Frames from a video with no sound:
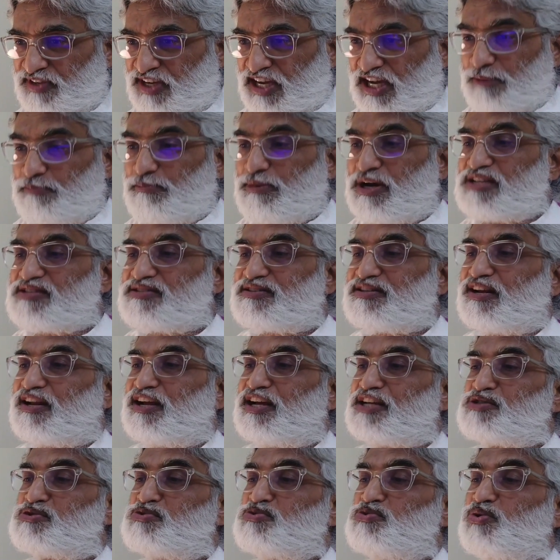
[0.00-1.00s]
And master
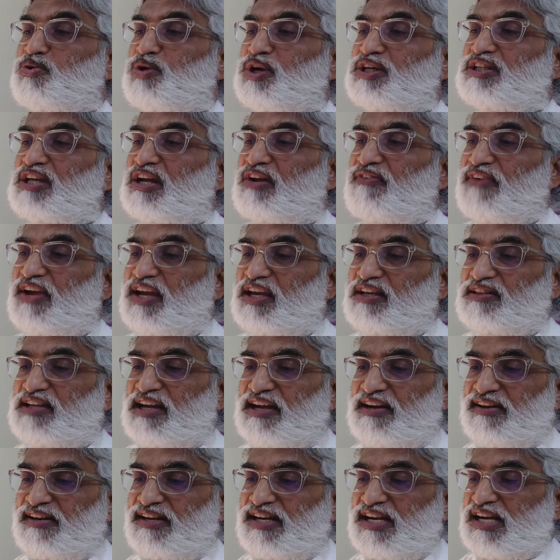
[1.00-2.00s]
has no other way
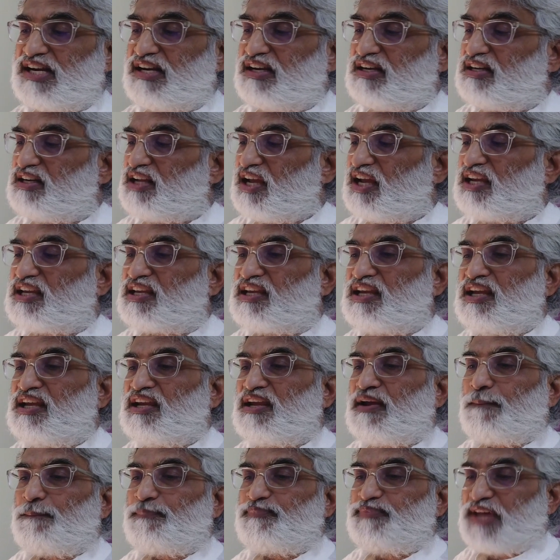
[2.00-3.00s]
than
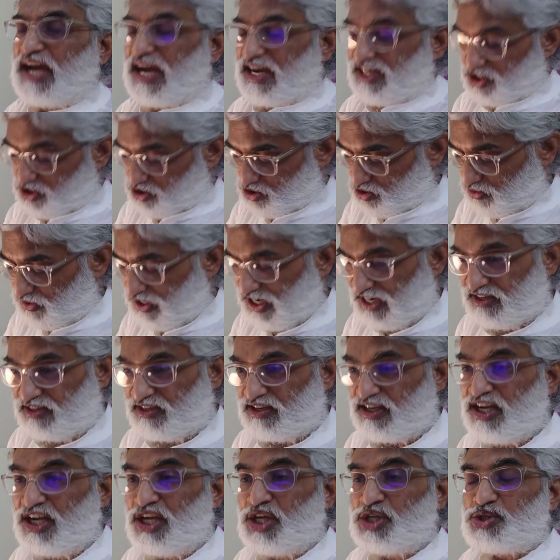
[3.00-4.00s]
taking that student.